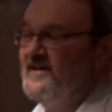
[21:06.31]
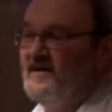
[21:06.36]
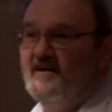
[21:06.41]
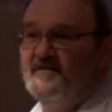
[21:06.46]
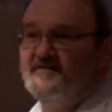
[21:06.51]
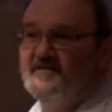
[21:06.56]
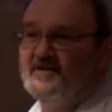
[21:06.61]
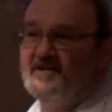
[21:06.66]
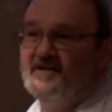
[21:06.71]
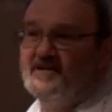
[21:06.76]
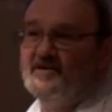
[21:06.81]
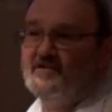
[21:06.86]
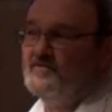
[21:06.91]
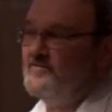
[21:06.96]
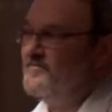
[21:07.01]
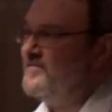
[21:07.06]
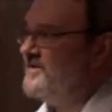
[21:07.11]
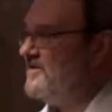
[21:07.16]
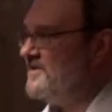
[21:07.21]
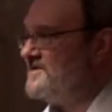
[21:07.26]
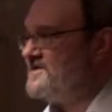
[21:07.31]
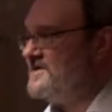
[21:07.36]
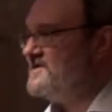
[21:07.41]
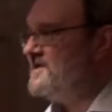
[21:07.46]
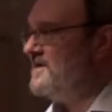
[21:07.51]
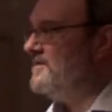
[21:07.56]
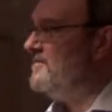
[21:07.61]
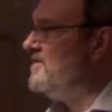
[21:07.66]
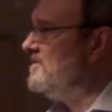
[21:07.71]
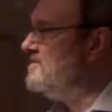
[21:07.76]
afternoon because it's
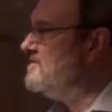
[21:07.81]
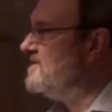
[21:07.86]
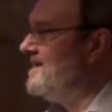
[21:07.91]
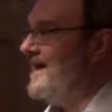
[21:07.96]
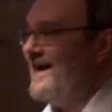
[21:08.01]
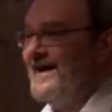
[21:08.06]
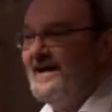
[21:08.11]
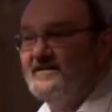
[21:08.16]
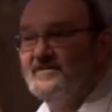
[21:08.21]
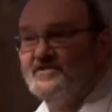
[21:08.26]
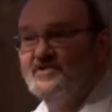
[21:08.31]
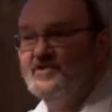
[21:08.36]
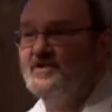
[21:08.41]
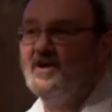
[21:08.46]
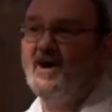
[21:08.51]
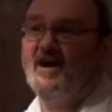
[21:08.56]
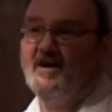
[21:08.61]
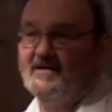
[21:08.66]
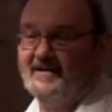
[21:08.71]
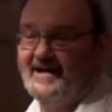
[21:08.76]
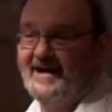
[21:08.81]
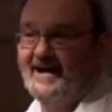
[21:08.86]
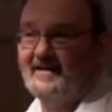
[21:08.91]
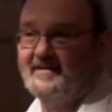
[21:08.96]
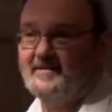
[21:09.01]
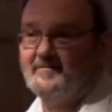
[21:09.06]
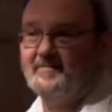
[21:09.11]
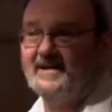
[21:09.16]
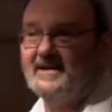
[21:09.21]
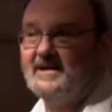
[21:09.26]
commuter land and you can't get
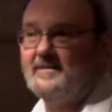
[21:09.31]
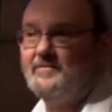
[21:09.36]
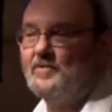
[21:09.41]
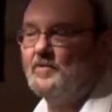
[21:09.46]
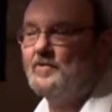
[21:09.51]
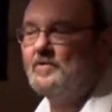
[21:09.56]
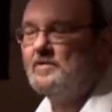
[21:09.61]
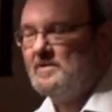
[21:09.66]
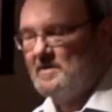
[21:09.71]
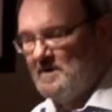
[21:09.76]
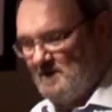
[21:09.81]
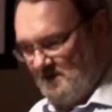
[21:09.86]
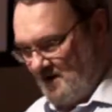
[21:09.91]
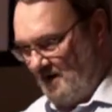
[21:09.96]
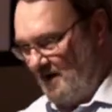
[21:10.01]
other people.